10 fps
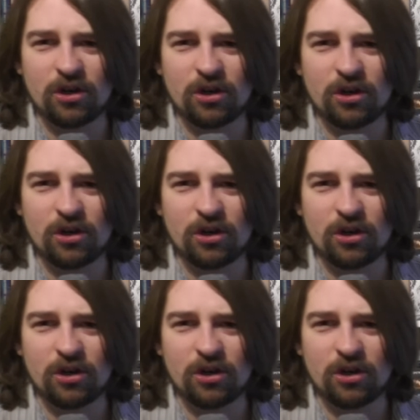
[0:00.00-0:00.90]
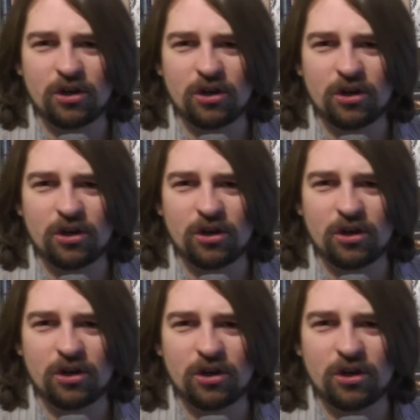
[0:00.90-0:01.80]
So a Dark Eldar?
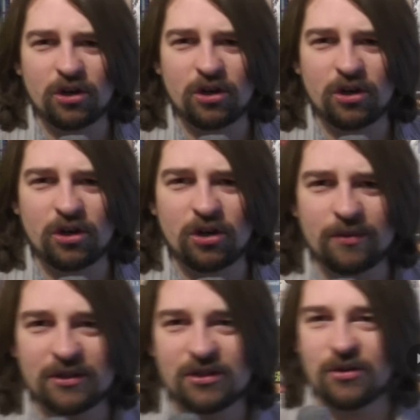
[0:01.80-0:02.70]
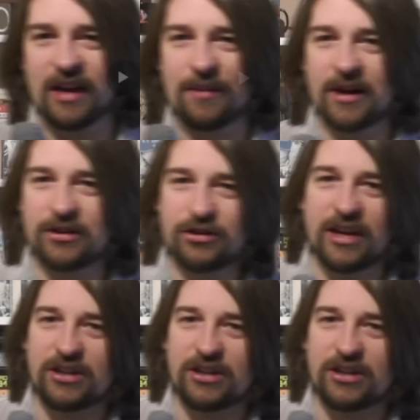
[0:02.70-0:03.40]
Humans all that much,